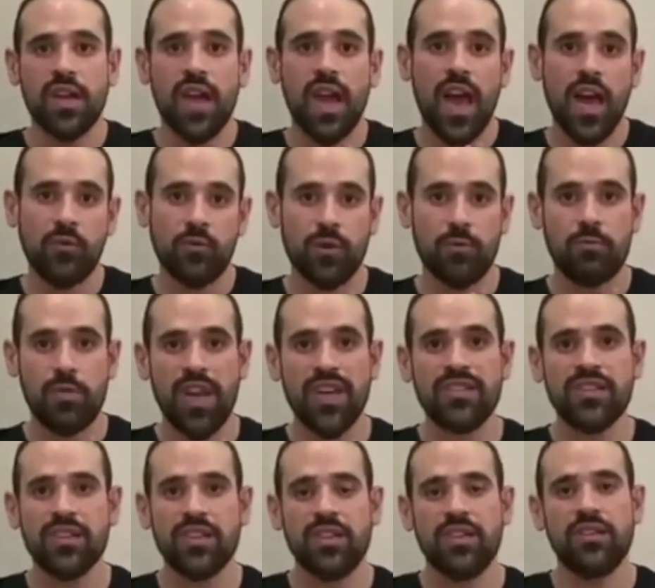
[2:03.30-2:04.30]
and we're
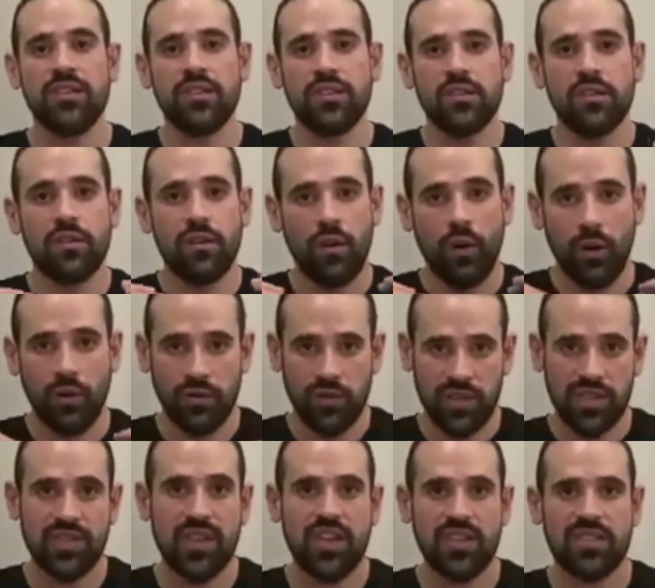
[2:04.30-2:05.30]
basing it on
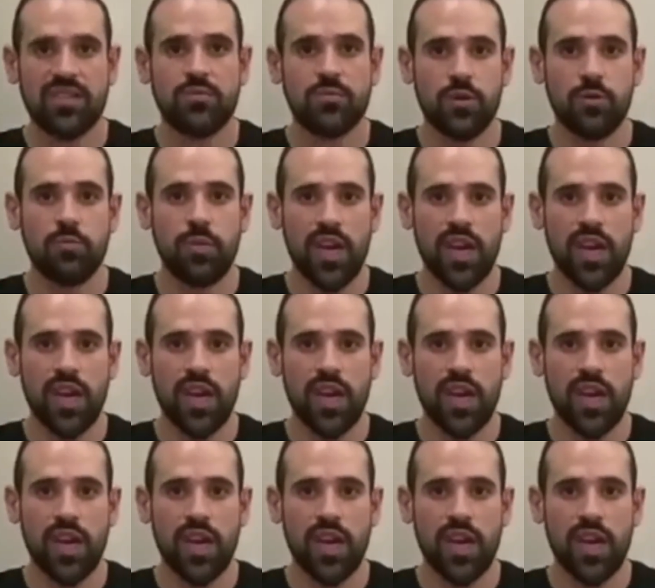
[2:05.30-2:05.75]
this customer